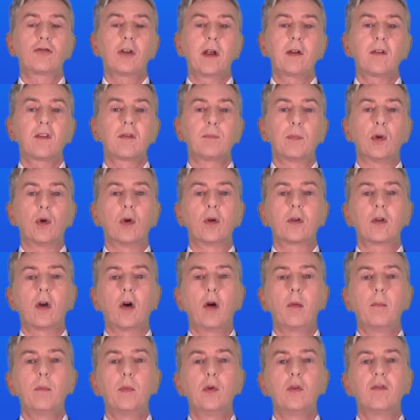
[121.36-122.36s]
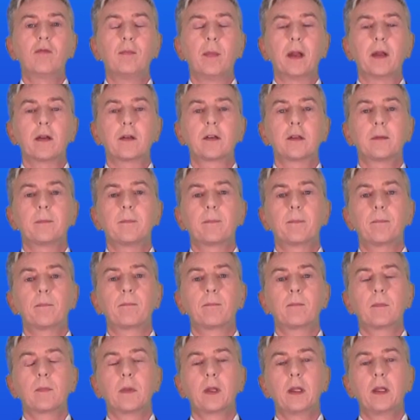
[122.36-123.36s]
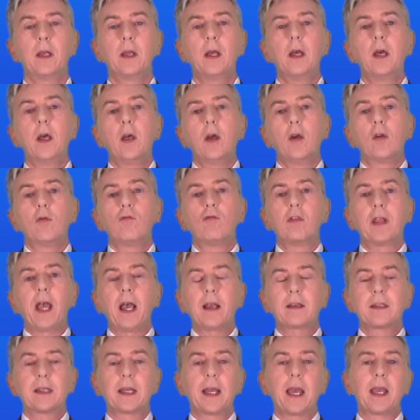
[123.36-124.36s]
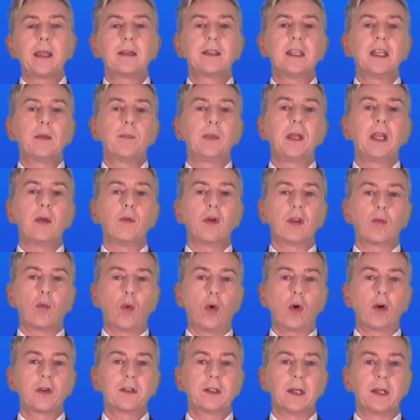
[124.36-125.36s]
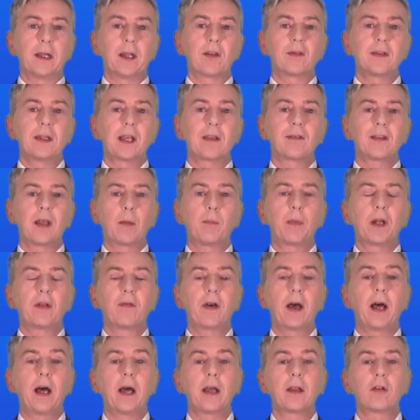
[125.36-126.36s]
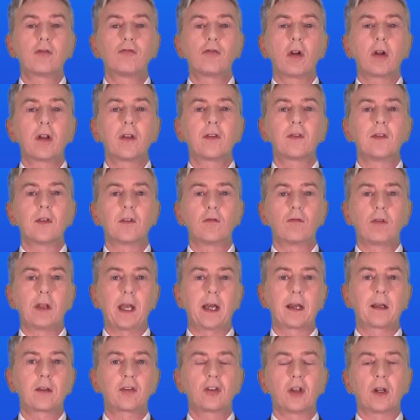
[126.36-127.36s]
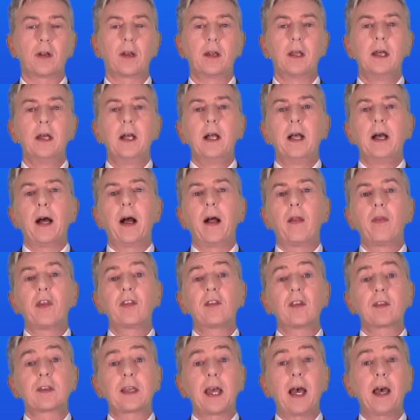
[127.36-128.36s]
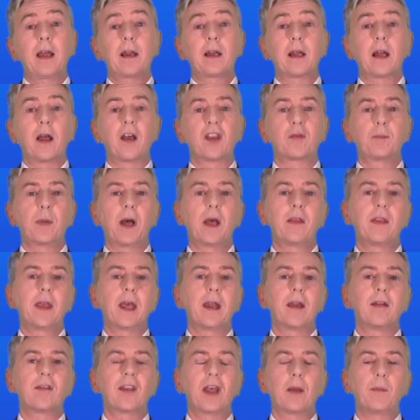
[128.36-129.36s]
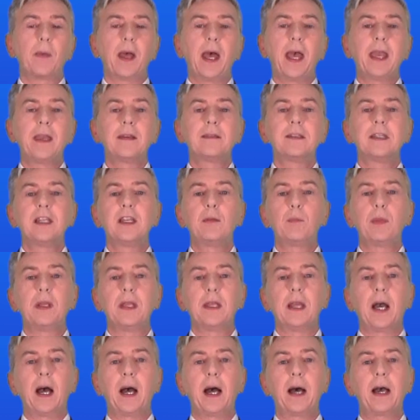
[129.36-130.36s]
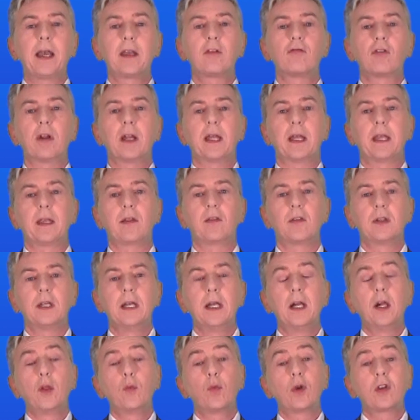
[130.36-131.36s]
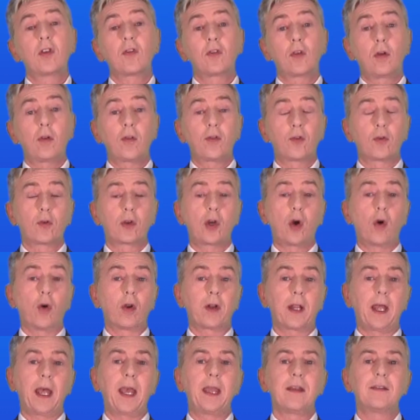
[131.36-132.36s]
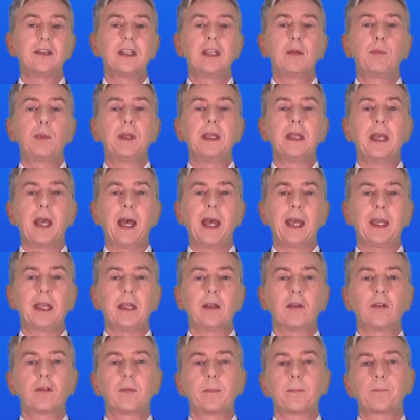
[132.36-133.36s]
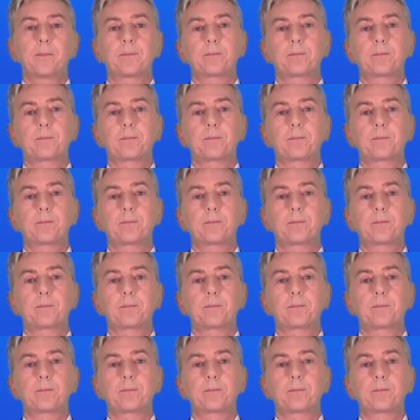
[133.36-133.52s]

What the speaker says: transport or movement. Reacting ATP with water is an example of a hydrolysis reaction, and this is catalyzed by the enzyme ATP hydrolase, which is also called ATPase.